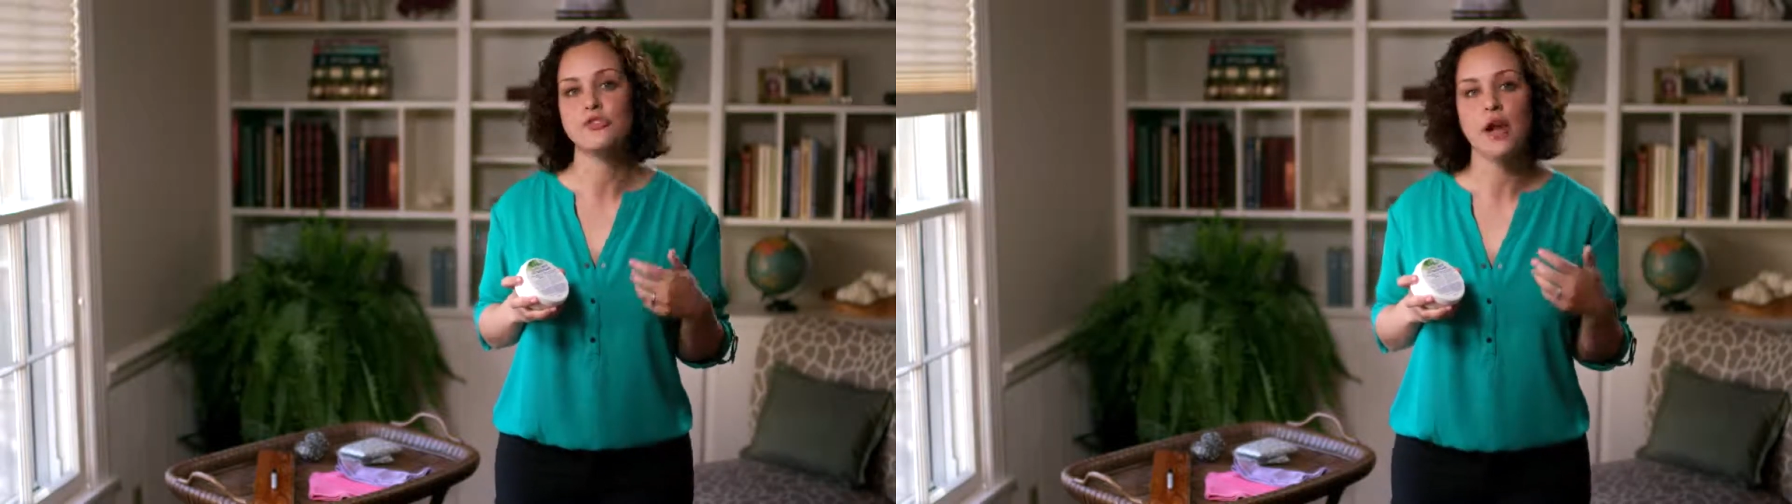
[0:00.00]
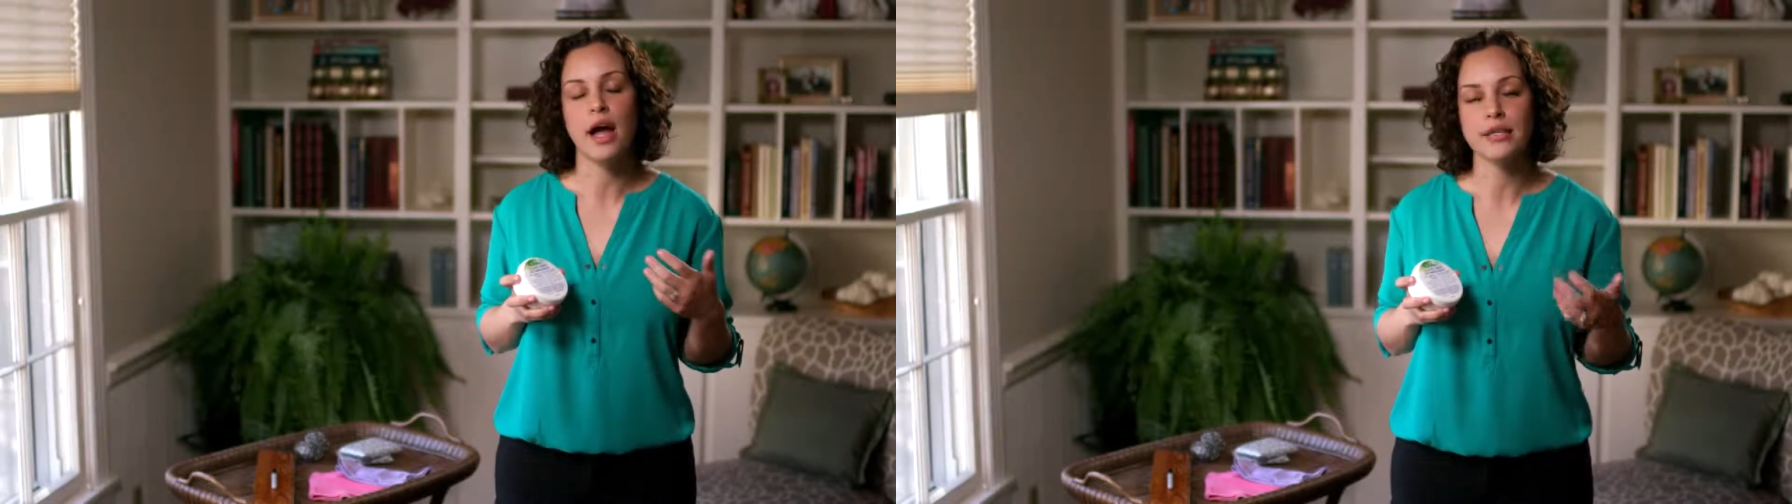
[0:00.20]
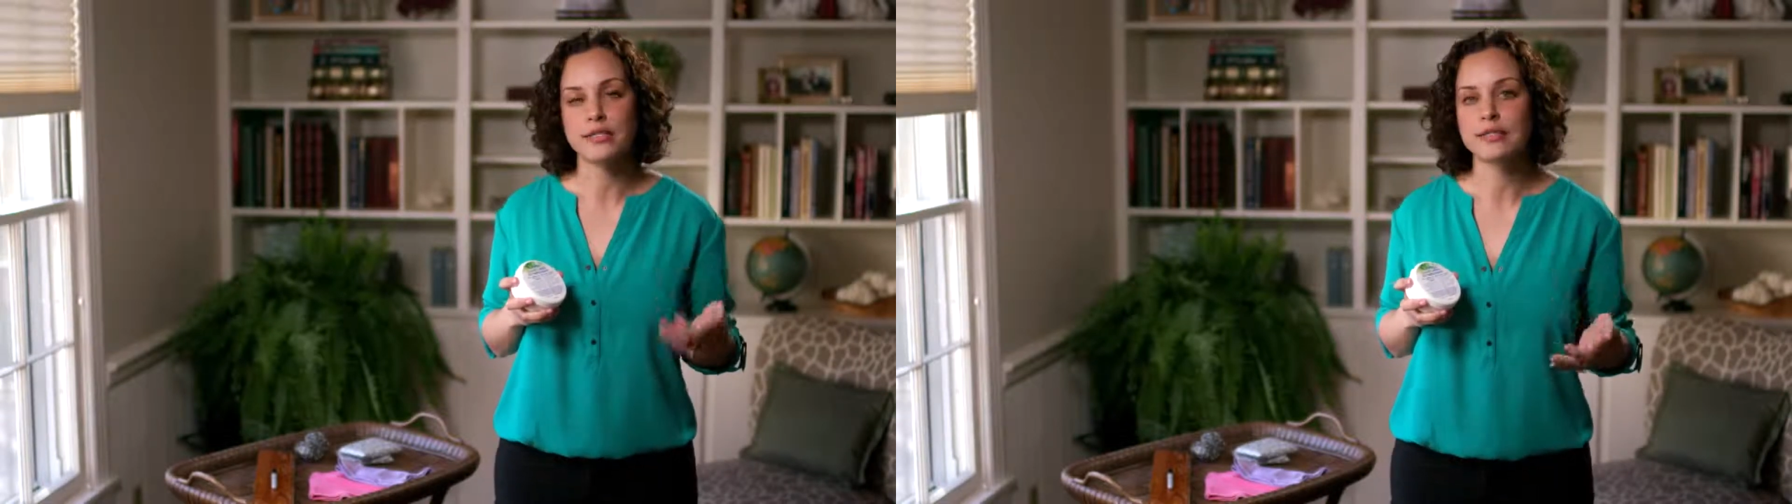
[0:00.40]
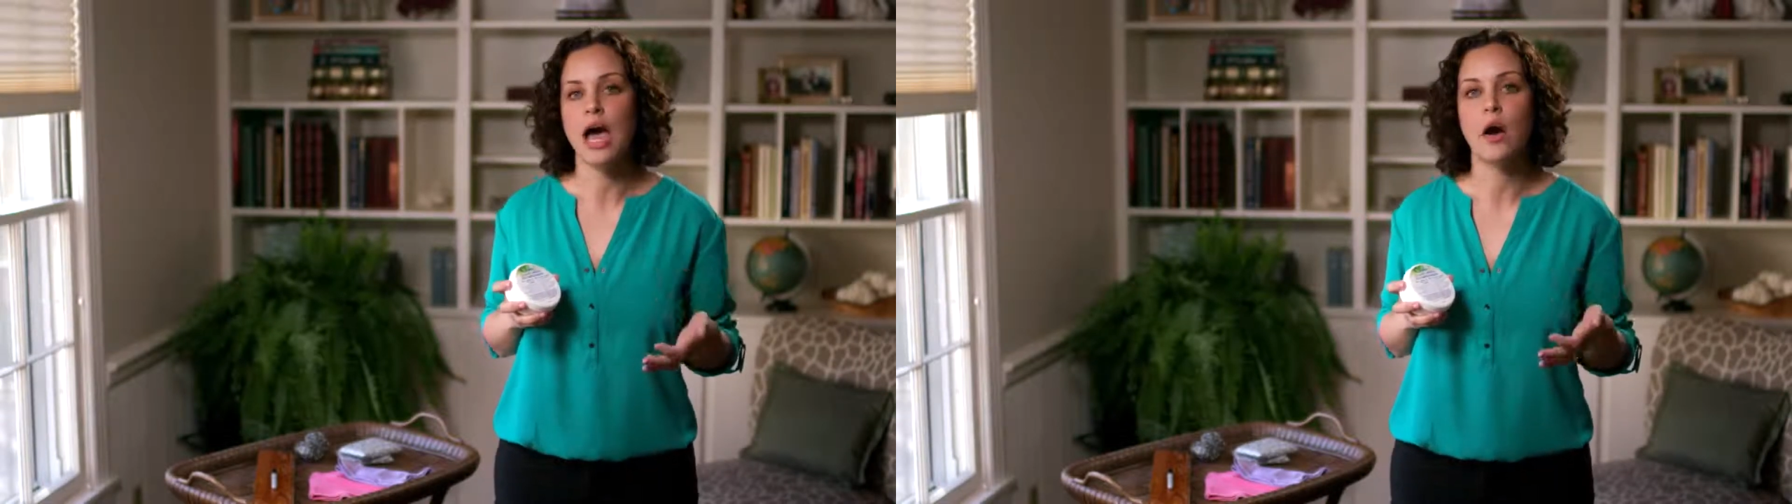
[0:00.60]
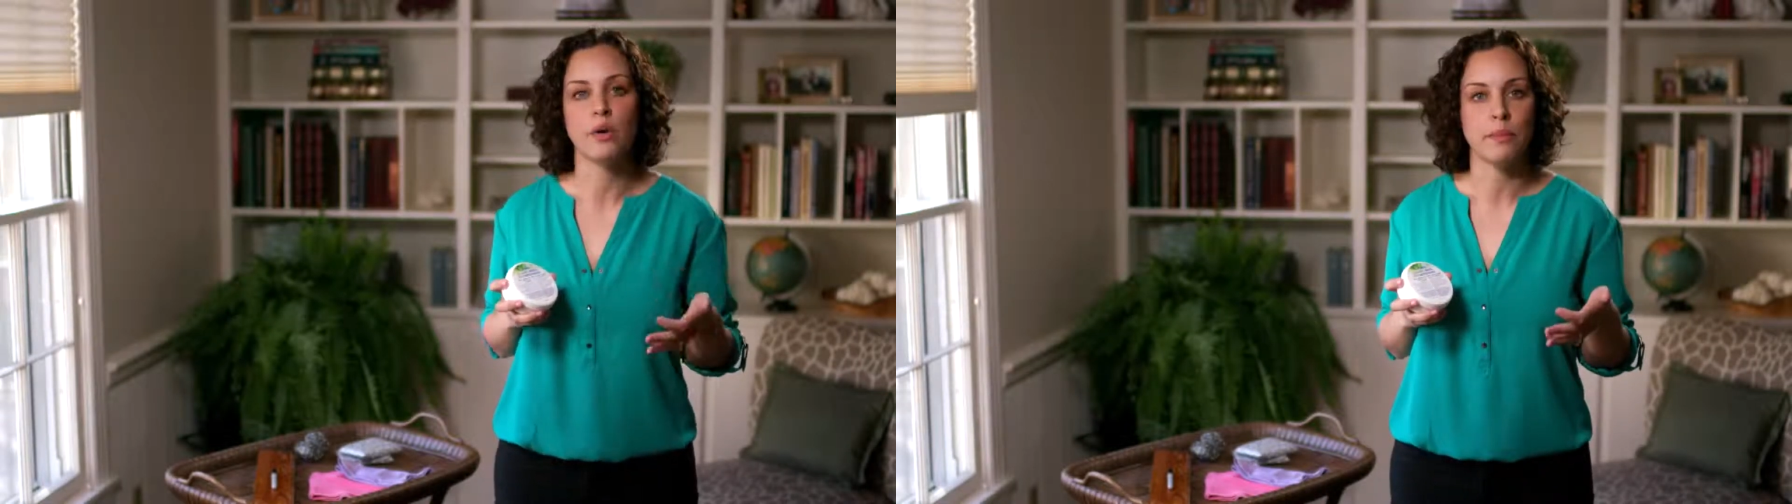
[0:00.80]
tried to
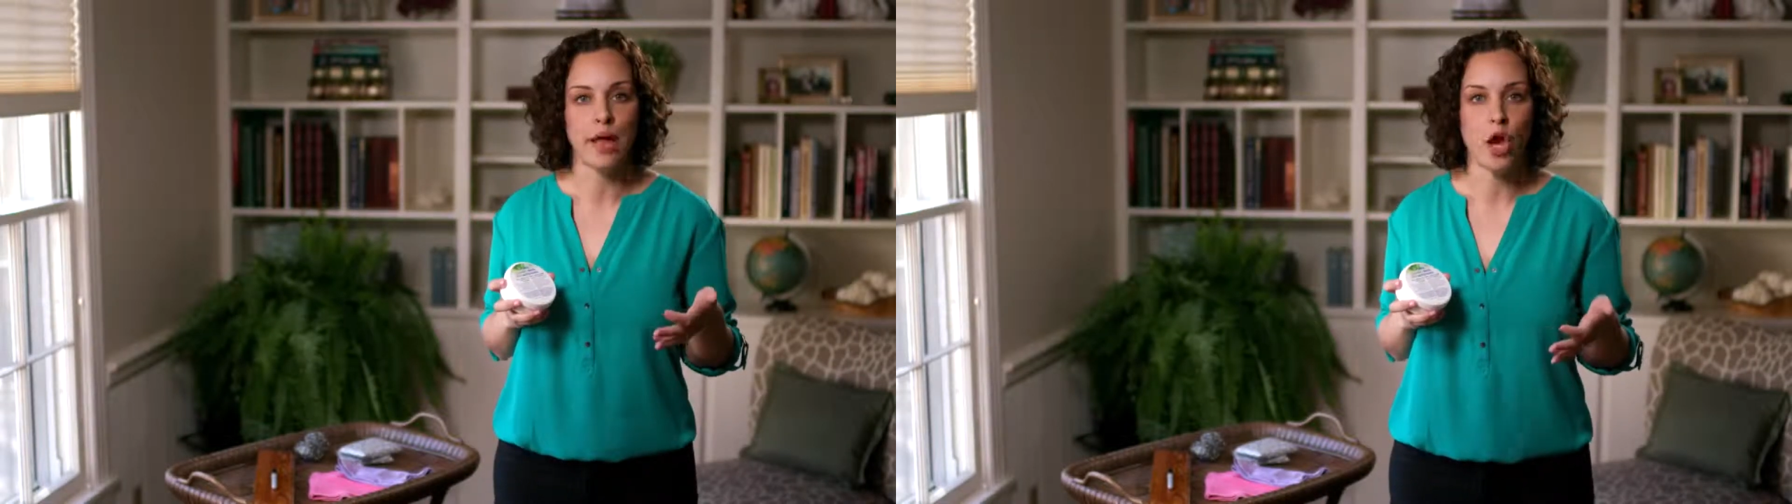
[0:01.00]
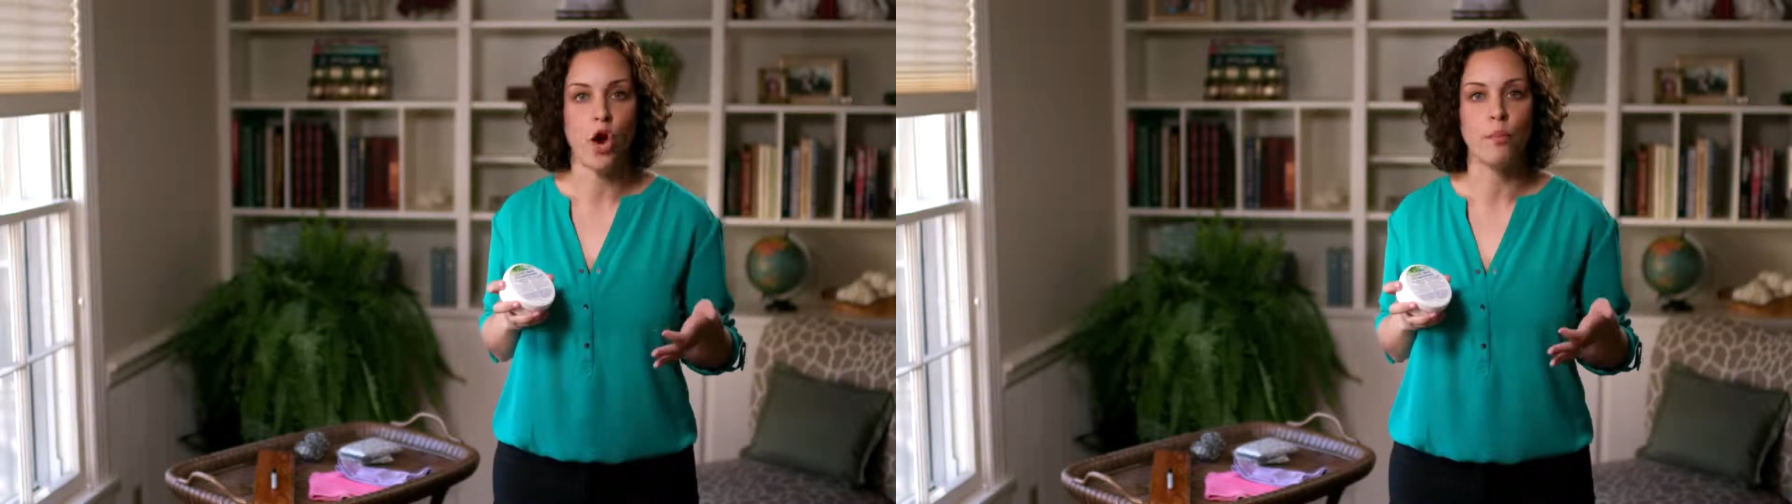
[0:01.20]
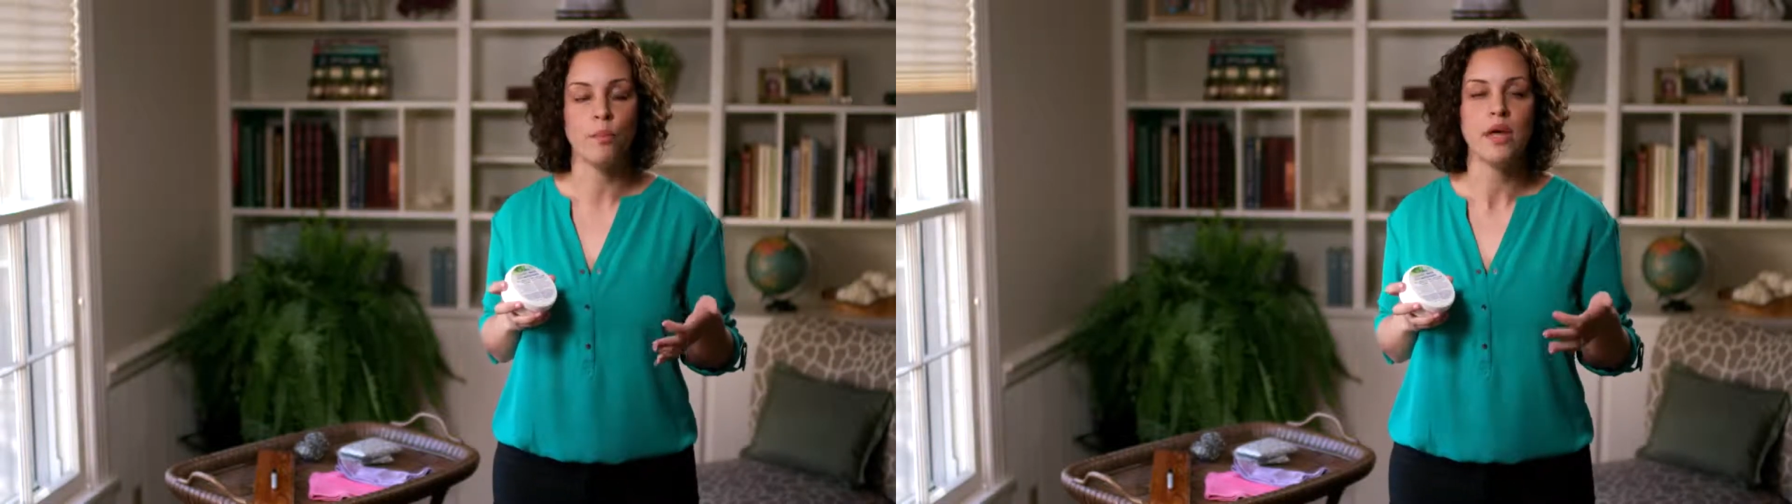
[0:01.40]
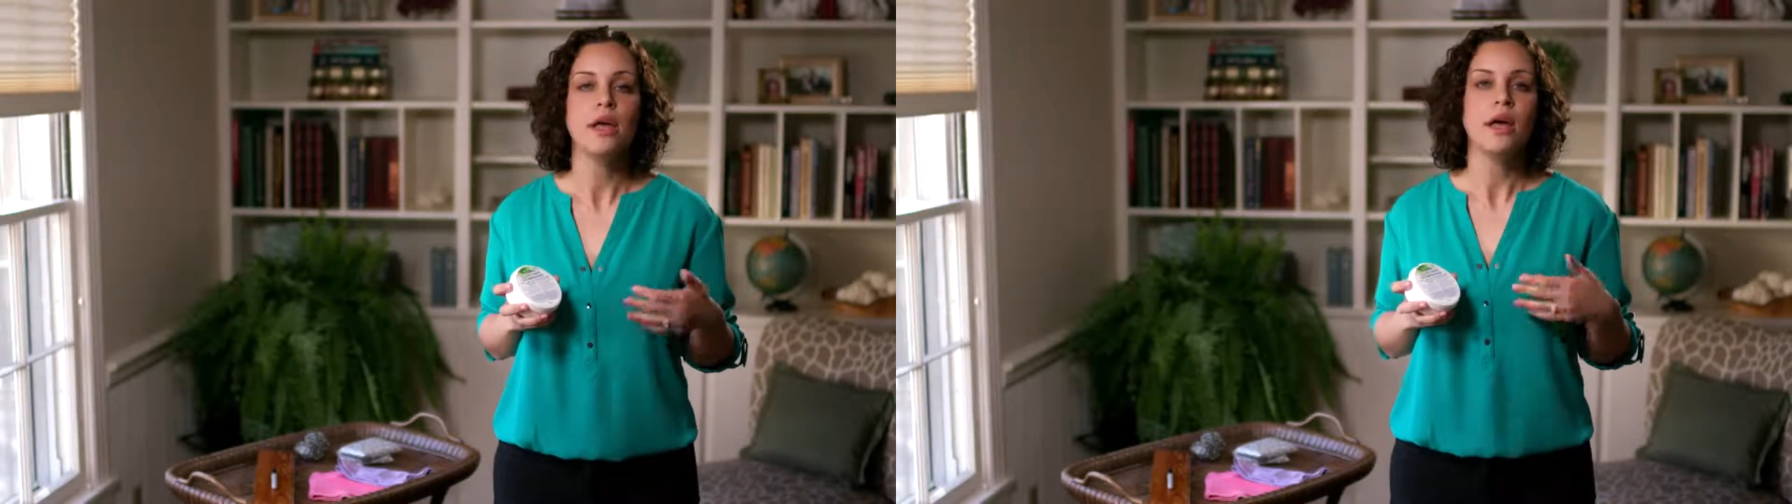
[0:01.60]
scour my home.